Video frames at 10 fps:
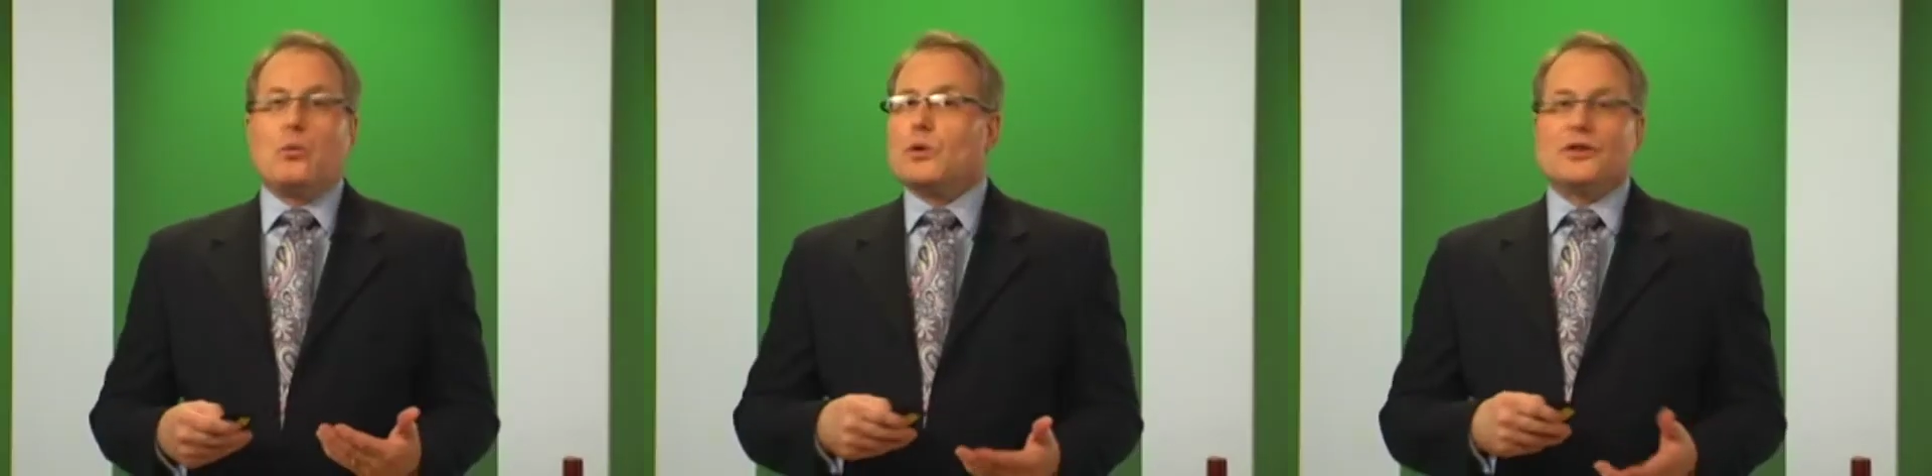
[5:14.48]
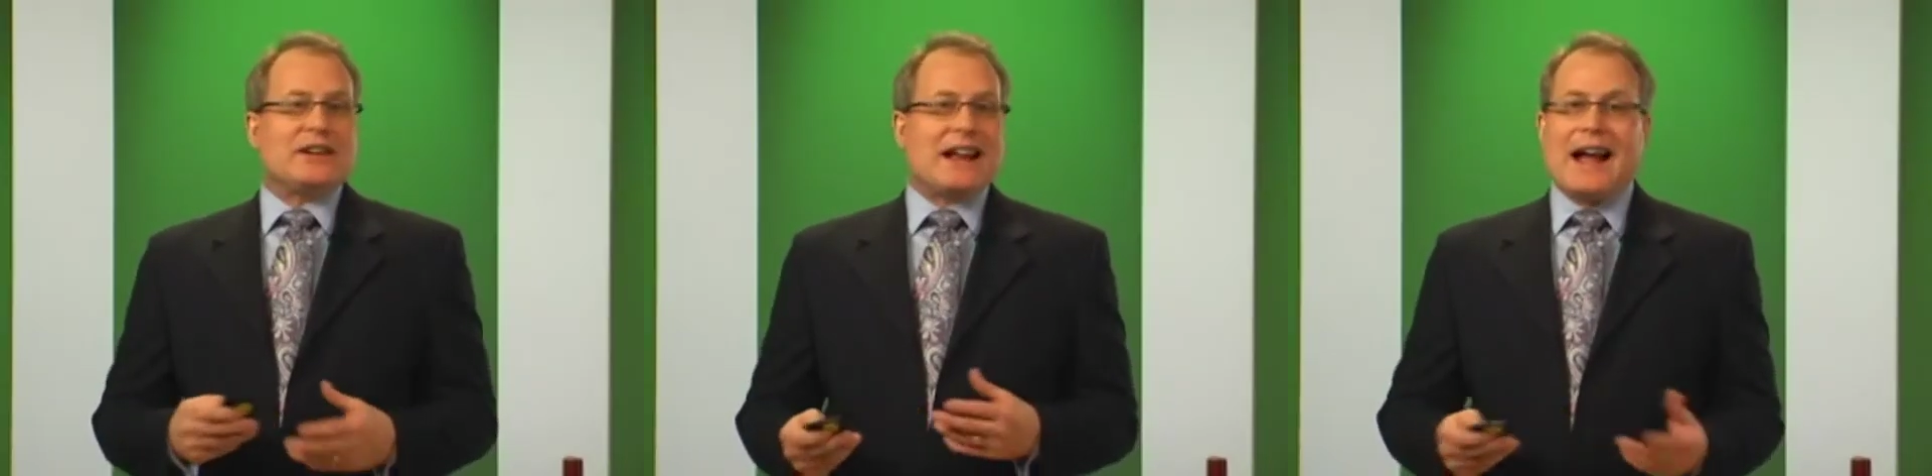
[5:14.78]
were
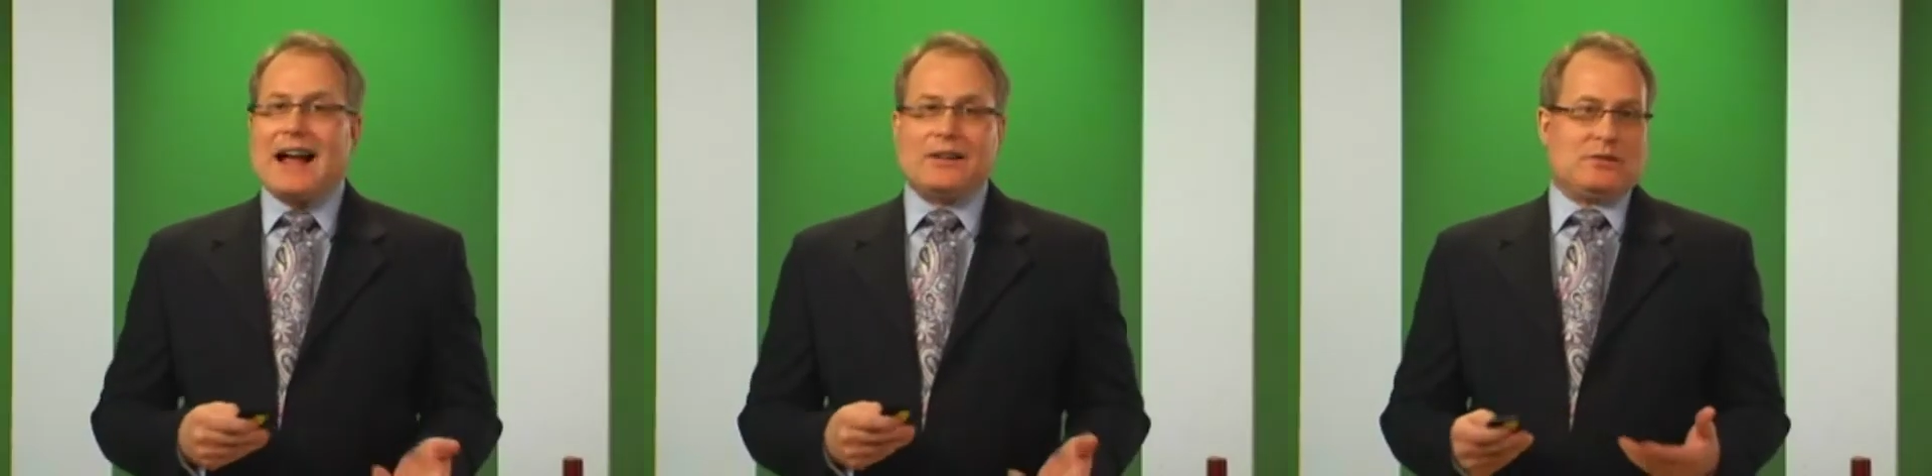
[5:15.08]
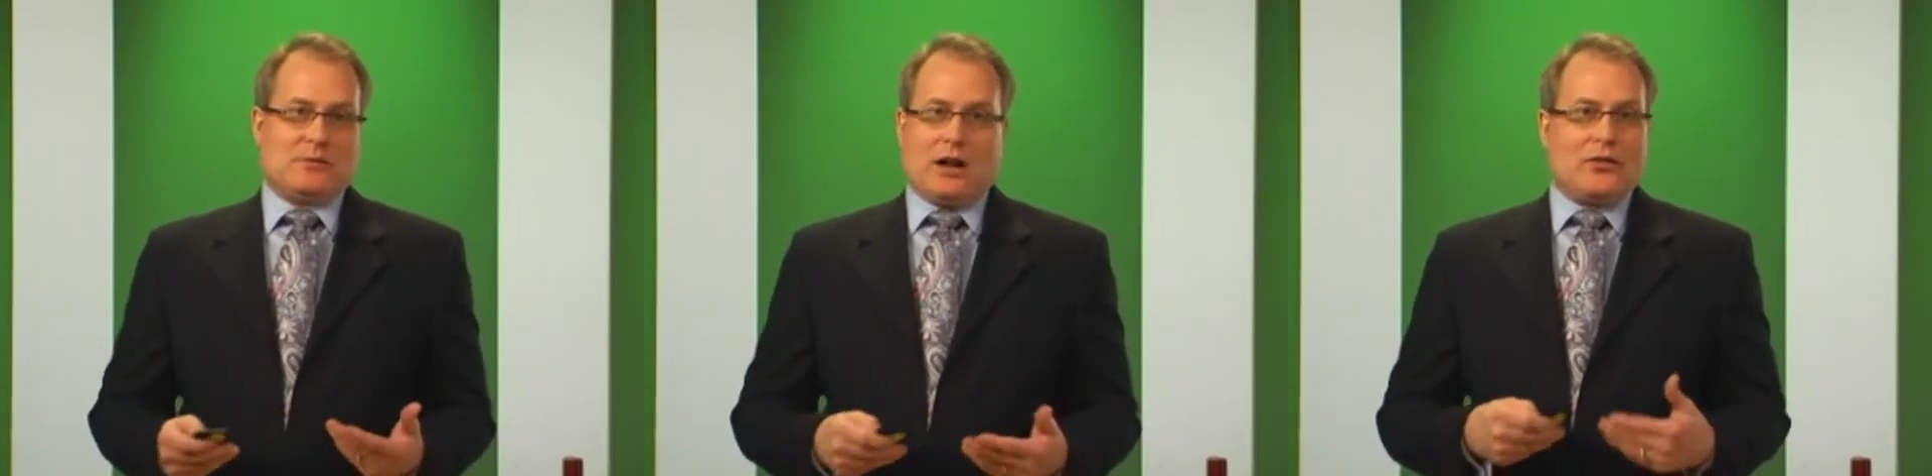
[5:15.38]
not
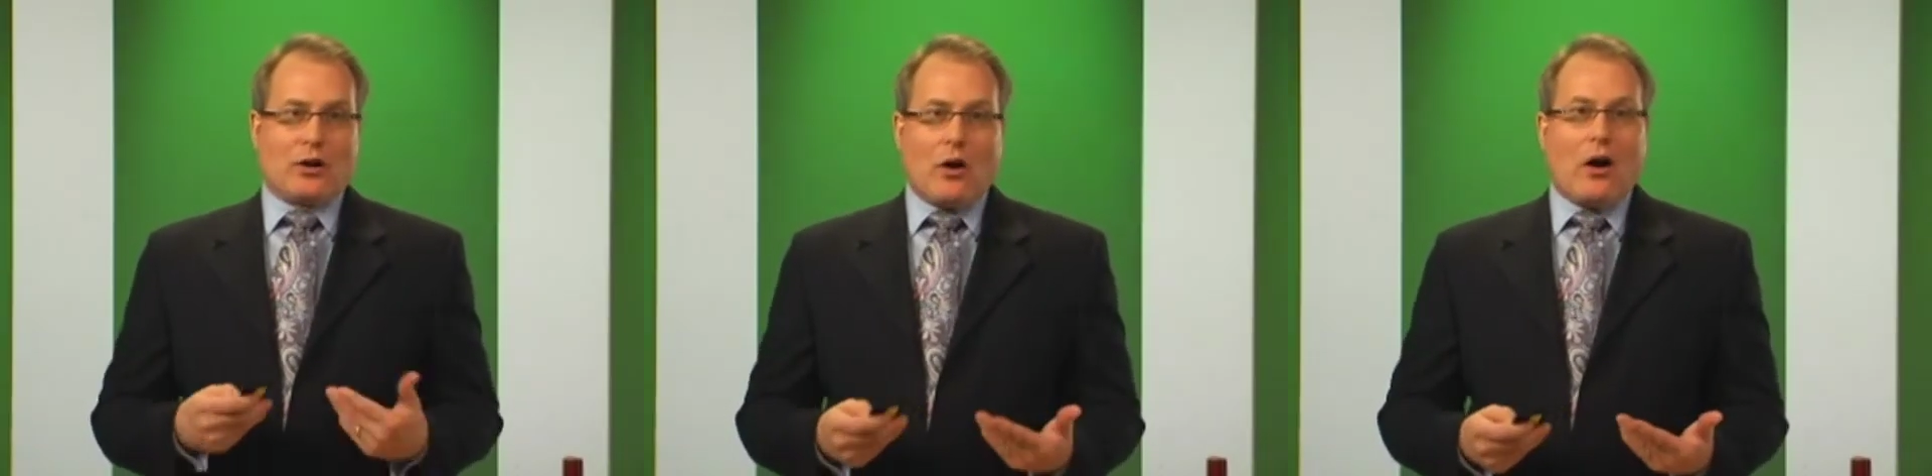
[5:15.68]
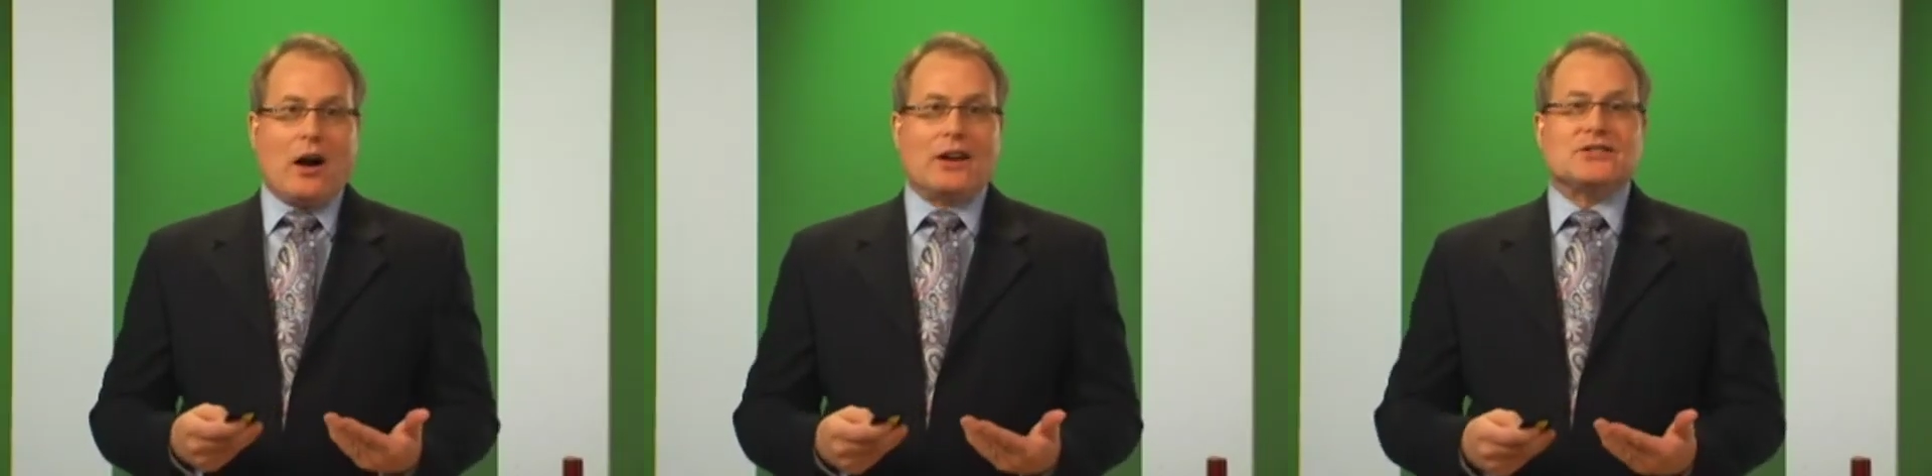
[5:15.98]
the
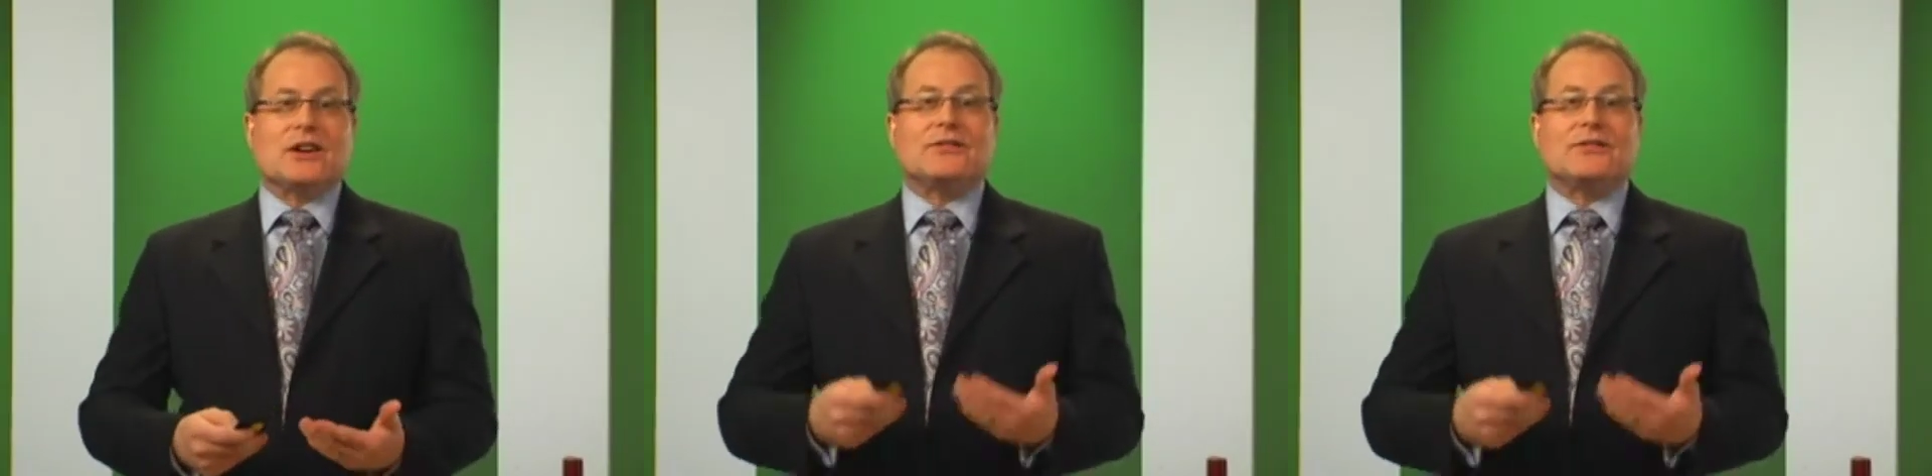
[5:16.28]
cause